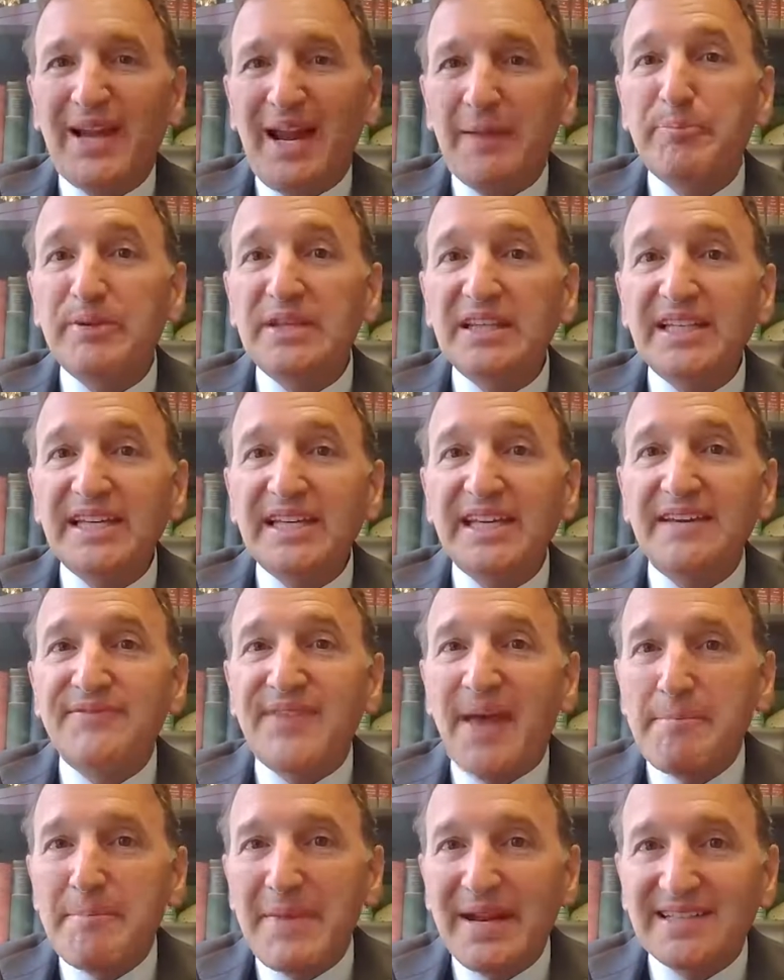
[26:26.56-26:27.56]
But I
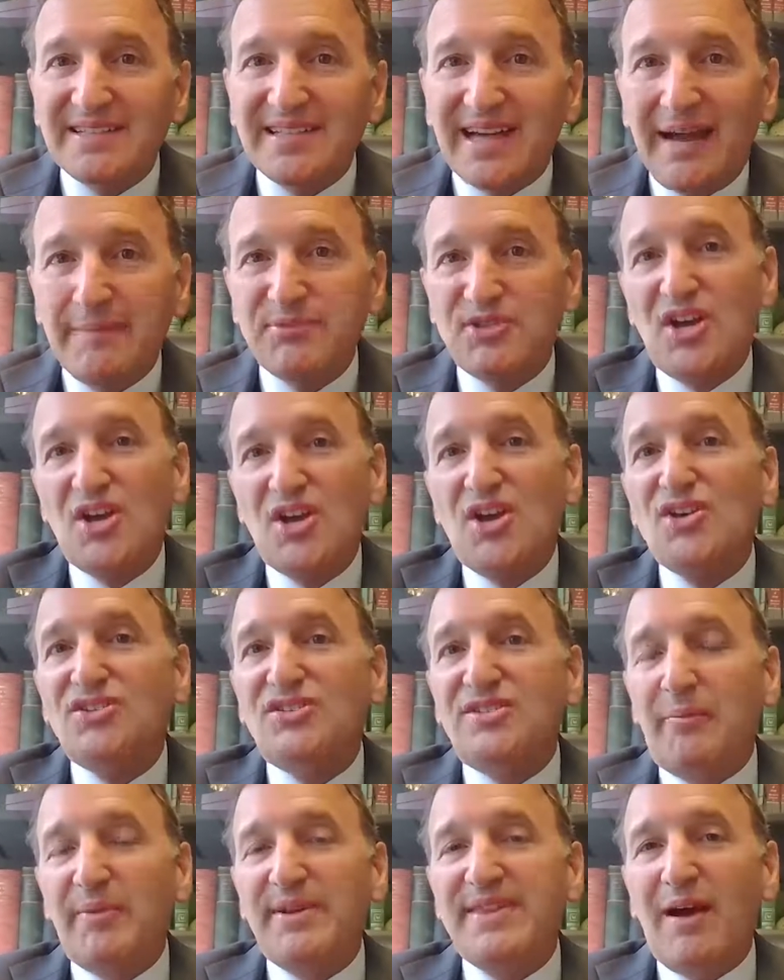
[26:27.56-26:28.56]
believe that many times
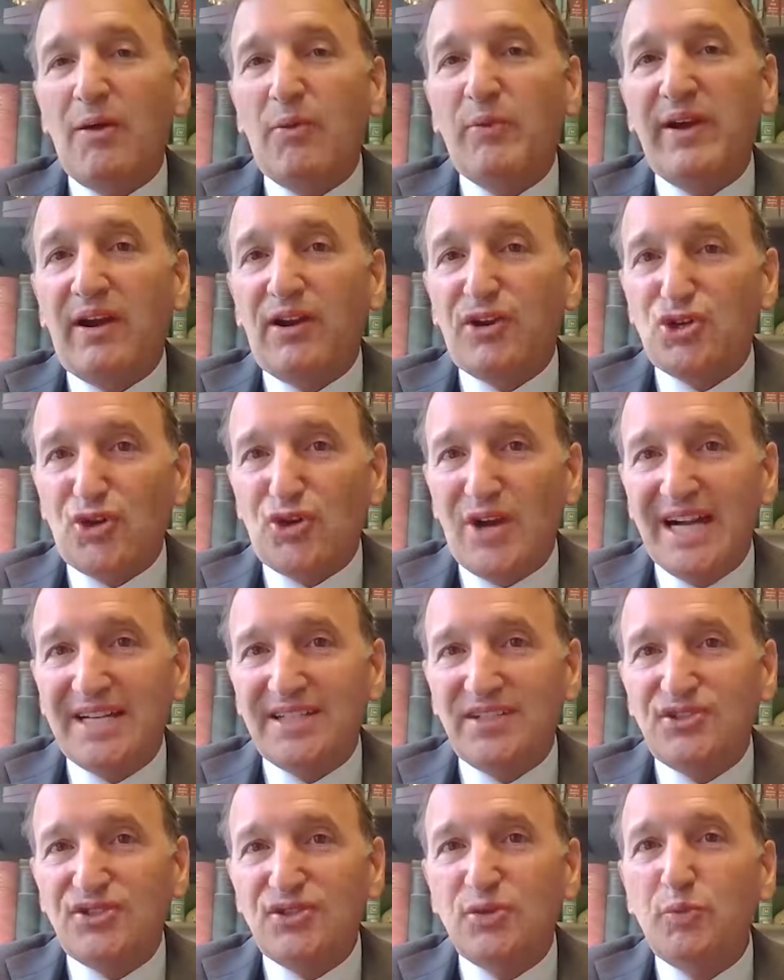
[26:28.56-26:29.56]
someone that we are
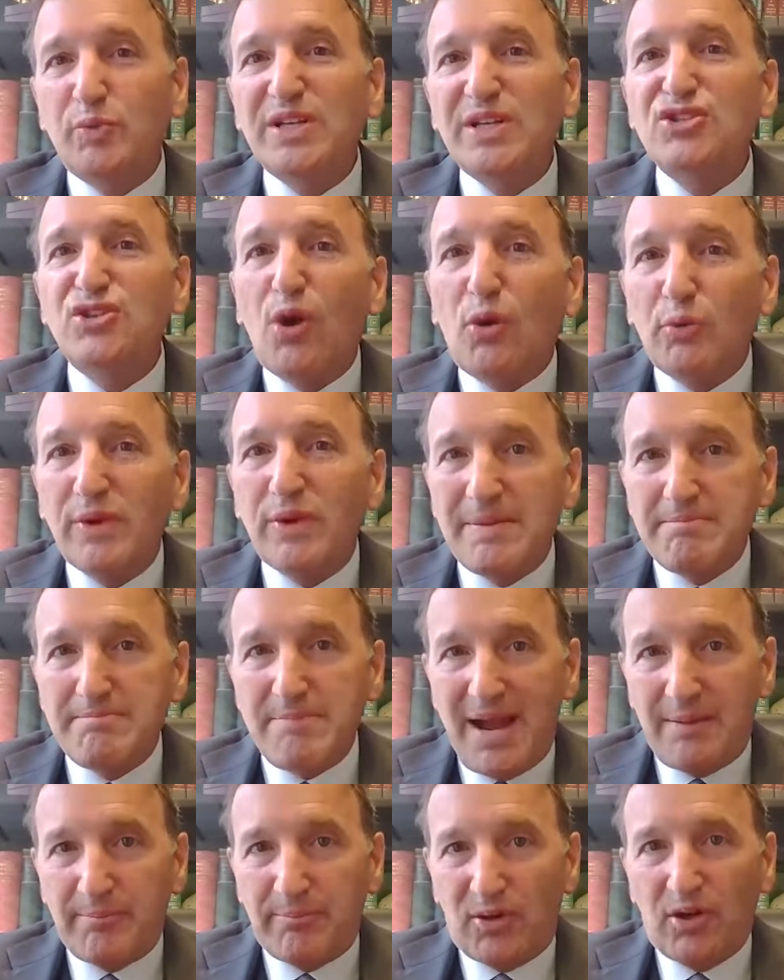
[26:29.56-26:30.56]
attracted to, we don't
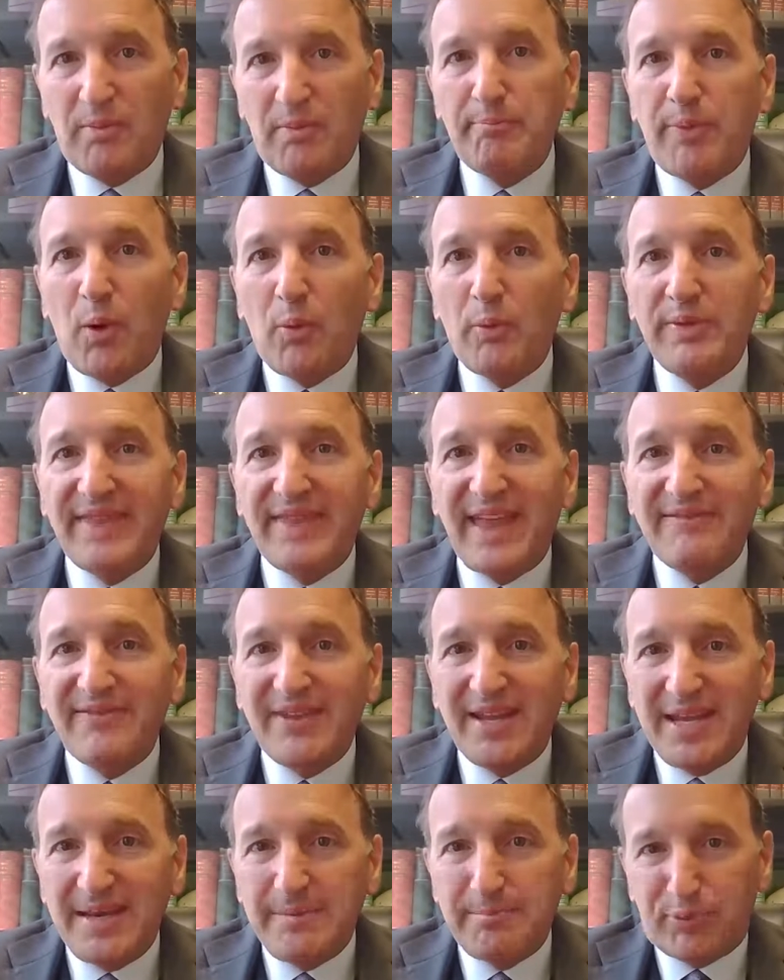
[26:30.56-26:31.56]
remember, but
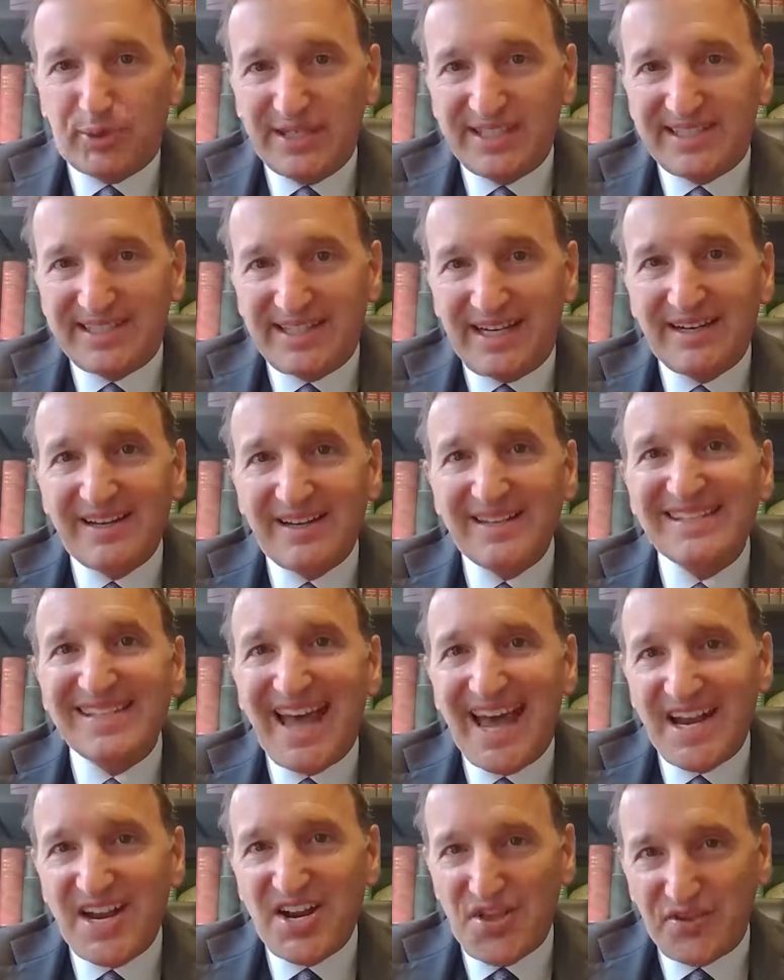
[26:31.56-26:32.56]
they've imprinted on
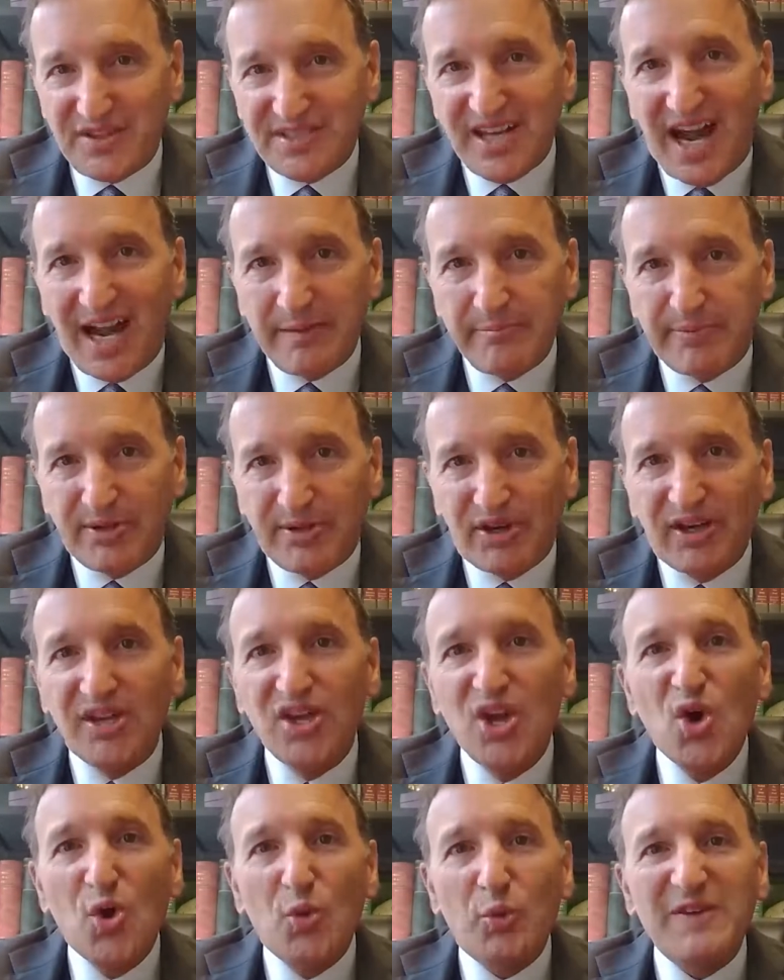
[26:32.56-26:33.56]
us at another time
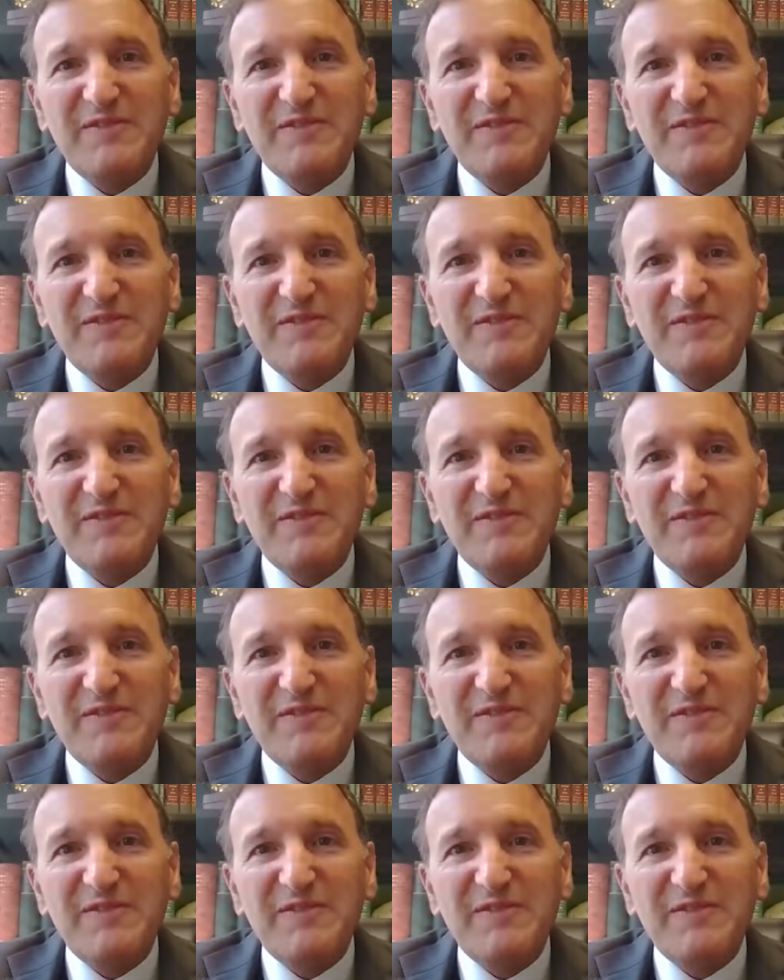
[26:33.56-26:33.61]
period.